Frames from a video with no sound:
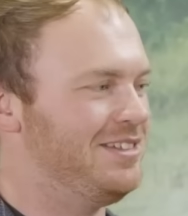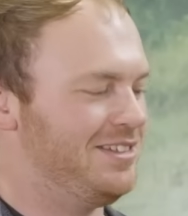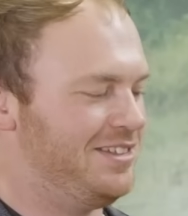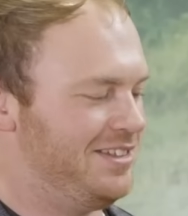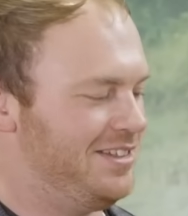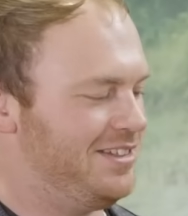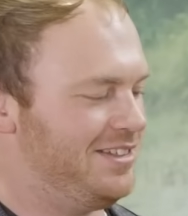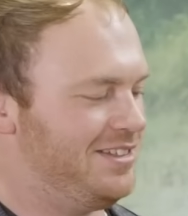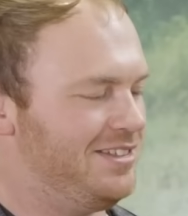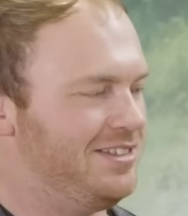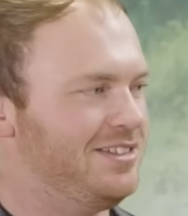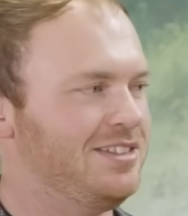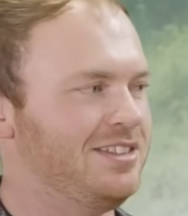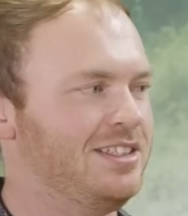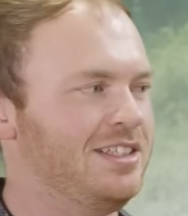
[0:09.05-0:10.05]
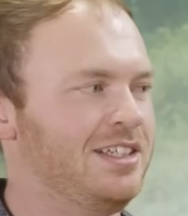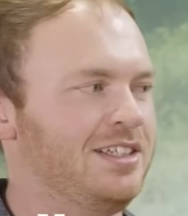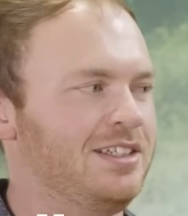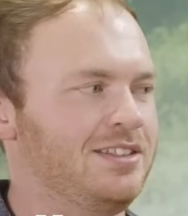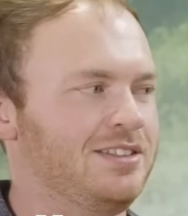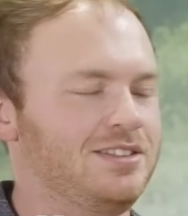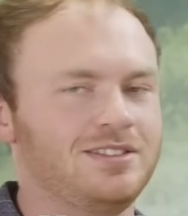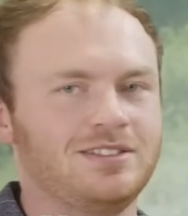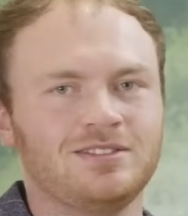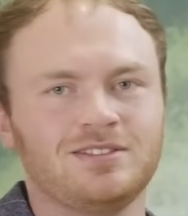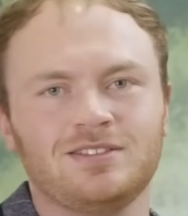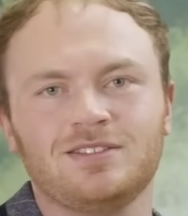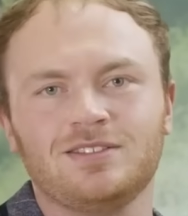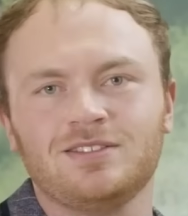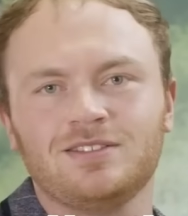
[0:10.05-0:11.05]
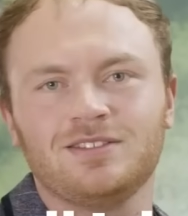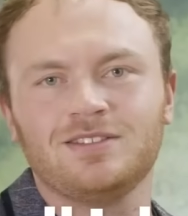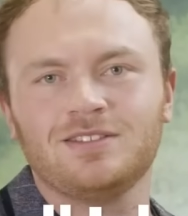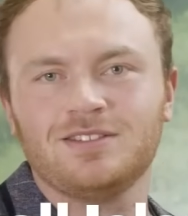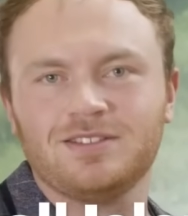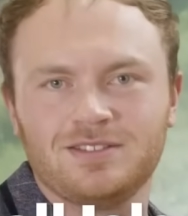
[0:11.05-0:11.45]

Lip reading: [no speech]